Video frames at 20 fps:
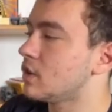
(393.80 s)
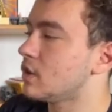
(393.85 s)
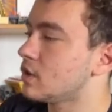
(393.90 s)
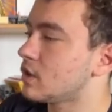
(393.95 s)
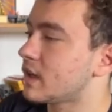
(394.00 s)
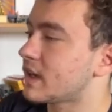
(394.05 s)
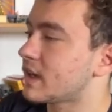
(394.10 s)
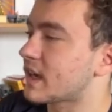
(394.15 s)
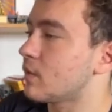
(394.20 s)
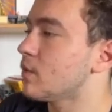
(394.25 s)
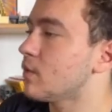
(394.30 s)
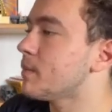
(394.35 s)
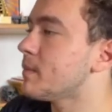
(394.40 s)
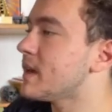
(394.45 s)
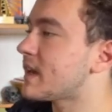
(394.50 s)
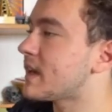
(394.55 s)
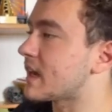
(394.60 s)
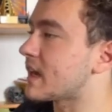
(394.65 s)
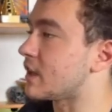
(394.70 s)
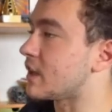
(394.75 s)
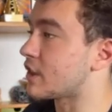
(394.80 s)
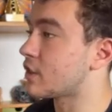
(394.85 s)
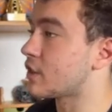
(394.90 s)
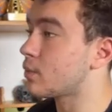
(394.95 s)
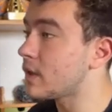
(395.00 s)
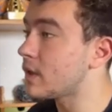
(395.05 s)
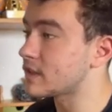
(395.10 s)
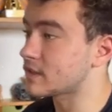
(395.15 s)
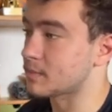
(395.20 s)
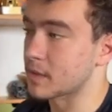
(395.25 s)
Can we make a
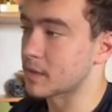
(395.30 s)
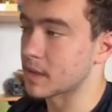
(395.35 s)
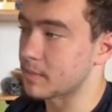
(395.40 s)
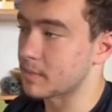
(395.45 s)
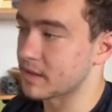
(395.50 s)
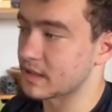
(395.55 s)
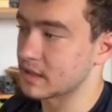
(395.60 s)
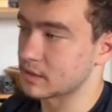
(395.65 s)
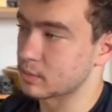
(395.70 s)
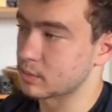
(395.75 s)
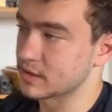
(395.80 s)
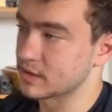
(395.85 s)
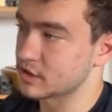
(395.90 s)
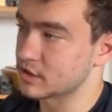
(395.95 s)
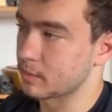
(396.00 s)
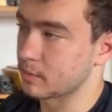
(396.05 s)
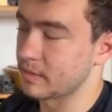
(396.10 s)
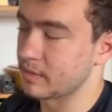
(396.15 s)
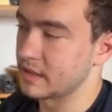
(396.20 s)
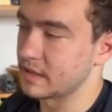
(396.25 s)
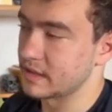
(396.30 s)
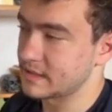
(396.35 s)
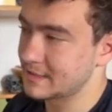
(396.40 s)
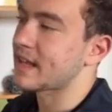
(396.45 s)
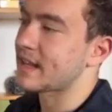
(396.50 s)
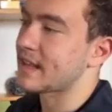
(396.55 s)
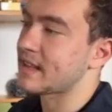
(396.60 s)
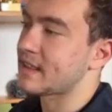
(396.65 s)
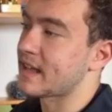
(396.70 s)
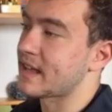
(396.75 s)
threat maybe that will stop this
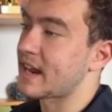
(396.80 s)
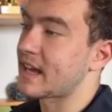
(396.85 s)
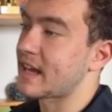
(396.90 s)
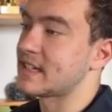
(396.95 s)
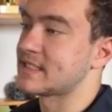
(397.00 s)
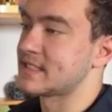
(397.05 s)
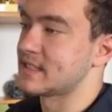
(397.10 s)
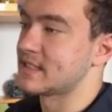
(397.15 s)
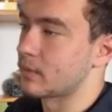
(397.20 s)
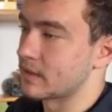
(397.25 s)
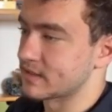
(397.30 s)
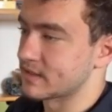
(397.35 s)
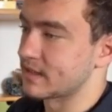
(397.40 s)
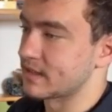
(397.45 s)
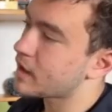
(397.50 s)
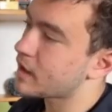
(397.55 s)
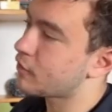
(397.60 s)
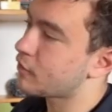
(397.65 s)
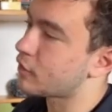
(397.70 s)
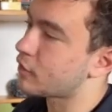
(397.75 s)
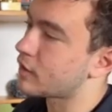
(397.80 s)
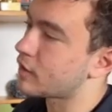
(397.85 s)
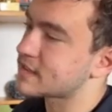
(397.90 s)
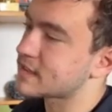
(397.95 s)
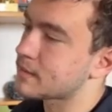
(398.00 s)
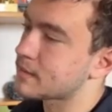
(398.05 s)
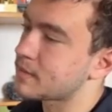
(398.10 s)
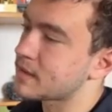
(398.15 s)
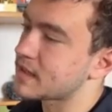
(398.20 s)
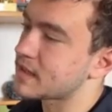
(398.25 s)
that I see right now? For example,
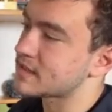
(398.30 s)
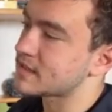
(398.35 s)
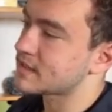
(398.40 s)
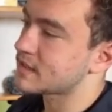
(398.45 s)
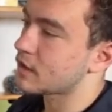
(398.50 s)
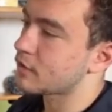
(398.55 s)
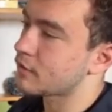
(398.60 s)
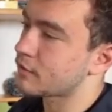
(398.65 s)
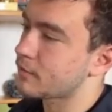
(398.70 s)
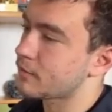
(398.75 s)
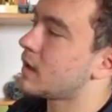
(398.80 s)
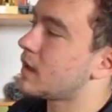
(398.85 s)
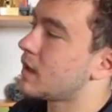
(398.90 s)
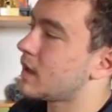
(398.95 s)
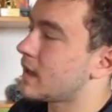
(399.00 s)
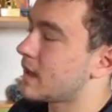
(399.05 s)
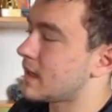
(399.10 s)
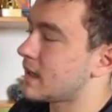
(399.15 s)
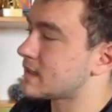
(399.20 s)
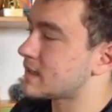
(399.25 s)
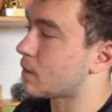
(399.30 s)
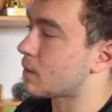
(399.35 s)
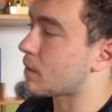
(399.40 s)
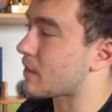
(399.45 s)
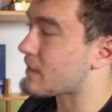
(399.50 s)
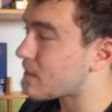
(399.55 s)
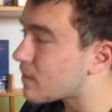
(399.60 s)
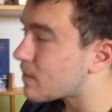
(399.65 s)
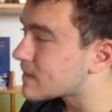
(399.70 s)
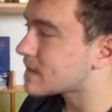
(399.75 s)
instead of, is there a
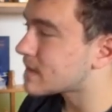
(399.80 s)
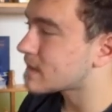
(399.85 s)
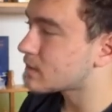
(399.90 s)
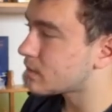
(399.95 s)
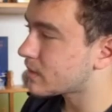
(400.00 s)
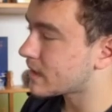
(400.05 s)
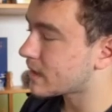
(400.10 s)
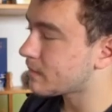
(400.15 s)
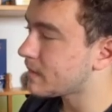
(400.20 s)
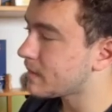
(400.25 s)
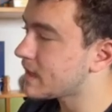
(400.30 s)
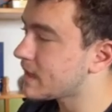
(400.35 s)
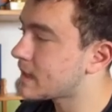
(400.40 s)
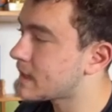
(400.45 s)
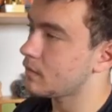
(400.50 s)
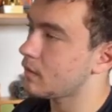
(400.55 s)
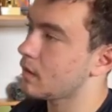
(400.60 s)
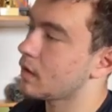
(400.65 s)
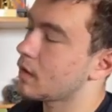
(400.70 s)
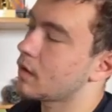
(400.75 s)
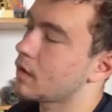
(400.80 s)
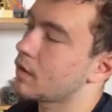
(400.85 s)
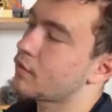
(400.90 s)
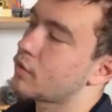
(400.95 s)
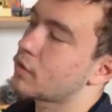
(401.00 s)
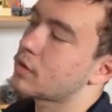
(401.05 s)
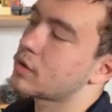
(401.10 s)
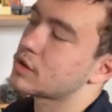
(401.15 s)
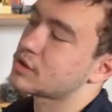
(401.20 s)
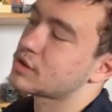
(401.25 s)
threat that we can make? If we're going
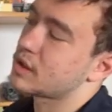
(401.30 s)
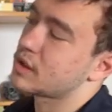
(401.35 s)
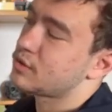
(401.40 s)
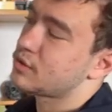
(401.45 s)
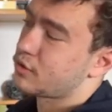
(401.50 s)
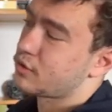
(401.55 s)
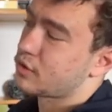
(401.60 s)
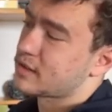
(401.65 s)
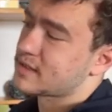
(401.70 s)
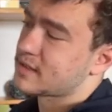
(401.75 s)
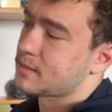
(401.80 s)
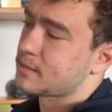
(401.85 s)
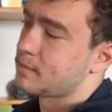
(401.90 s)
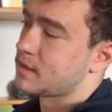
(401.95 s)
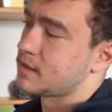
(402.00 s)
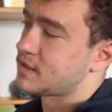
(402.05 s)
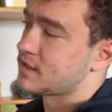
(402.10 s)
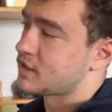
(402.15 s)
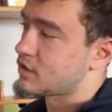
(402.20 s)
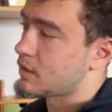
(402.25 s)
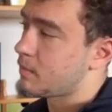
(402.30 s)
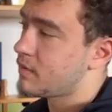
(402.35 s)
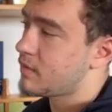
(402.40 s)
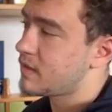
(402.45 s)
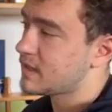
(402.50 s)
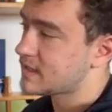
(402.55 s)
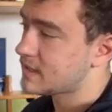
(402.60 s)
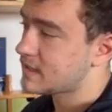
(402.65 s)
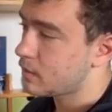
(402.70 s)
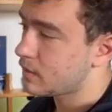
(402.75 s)
to try to, for example, stop this
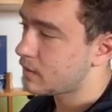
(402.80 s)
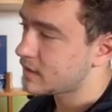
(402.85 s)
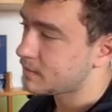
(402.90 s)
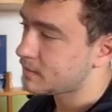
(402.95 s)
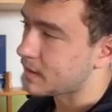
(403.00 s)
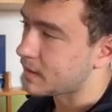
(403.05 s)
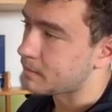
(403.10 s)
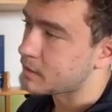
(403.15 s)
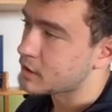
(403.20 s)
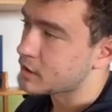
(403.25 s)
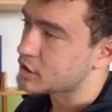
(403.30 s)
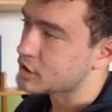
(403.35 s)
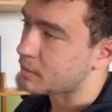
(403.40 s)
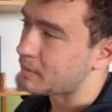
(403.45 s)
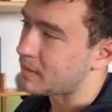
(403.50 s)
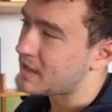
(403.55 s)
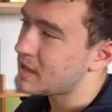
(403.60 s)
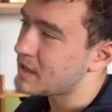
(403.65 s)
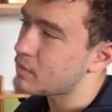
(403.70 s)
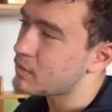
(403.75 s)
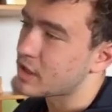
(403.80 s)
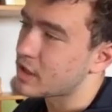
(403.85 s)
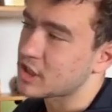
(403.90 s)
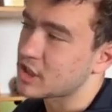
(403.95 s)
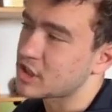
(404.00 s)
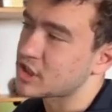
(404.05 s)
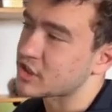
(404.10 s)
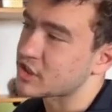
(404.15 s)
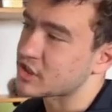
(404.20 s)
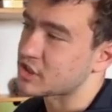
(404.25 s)
threat by bishop here, he could
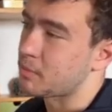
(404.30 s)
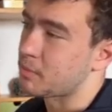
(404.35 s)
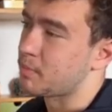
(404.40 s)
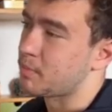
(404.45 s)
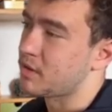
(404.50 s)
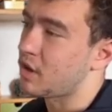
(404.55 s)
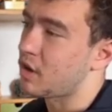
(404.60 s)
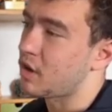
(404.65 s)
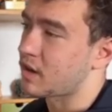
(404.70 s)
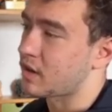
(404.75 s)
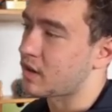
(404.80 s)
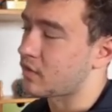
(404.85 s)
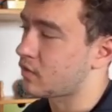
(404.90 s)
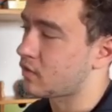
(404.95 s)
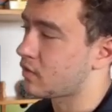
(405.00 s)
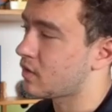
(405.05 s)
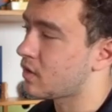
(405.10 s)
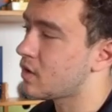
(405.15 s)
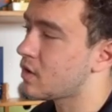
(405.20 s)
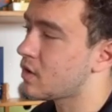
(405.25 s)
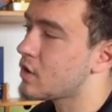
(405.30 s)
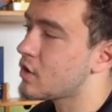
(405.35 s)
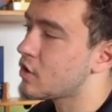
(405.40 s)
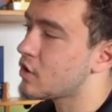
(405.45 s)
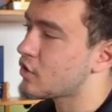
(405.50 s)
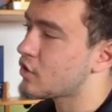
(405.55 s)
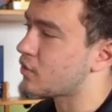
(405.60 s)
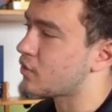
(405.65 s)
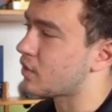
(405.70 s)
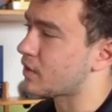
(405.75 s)
just block us
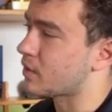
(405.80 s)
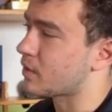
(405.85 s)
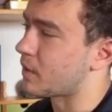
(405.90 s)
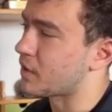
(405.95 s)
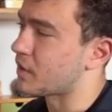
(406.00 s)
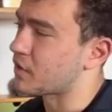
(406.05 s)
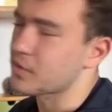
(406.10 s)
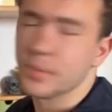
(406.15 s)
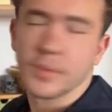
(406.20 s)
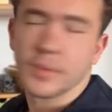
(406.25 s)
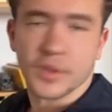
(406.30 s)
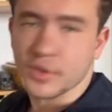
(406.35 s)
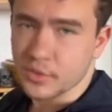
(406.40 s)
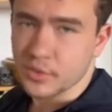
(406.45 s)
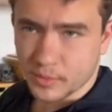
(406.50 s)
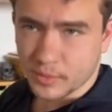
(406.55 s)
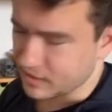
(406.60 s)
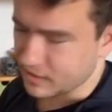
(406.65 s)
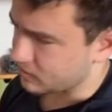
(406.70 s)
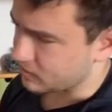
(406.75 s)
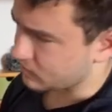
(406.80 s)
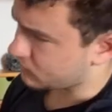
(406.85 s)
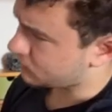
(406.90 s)
straight away. So we don't want this.